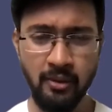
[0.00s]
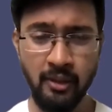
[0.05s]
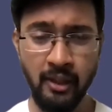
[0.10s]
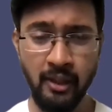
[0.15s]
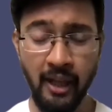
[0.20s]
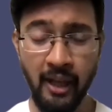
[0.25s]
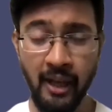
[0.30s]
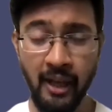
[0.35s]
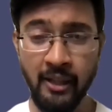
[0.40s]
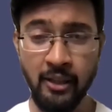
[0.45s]
that
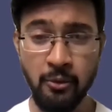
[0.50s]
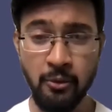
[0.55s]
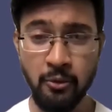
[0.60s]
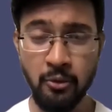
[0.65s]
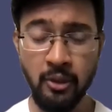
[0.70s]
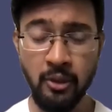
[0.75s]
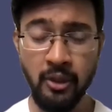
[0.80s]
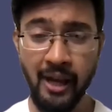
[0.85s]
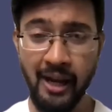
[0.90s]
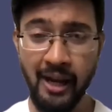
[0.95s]
I
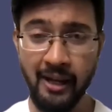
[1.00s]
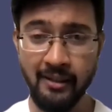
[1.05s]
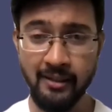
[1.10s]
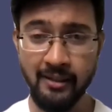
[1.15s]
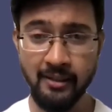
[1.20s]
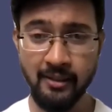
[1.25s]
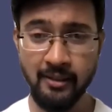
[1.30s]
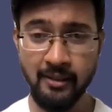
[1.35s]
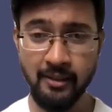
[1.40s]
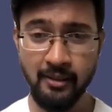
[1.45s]
usually
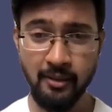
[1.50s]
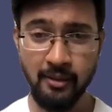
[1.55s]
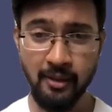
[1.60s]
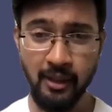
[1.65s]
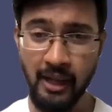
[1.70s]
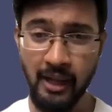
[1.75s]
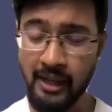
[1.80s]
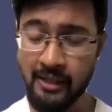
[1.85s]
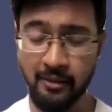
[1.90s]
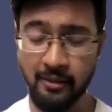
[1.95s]

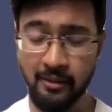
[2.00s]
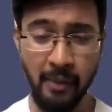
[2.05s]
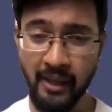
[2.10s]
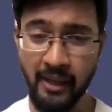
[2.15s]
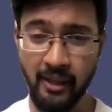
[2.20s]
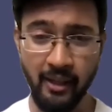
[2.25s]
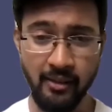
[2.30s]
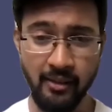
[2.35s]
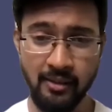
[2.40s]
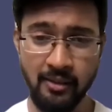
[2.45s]
ask my
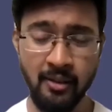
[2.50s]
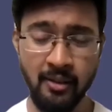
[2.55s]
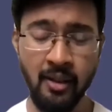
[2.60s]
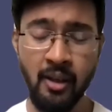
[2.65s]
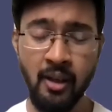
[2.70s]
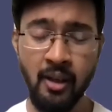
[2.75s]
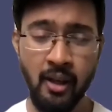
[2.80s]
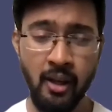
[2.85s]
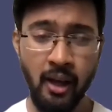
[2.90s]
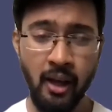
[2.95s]
guests,
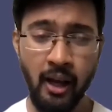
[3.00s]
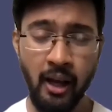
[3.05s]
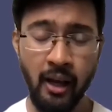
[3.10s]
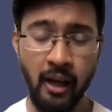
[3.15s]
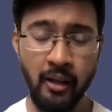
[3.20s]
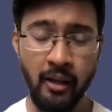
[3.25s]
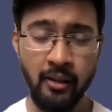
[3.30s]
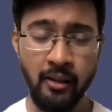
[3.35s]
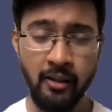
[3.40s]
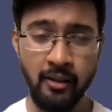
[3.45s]

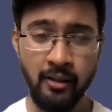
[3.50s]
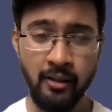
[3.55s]
and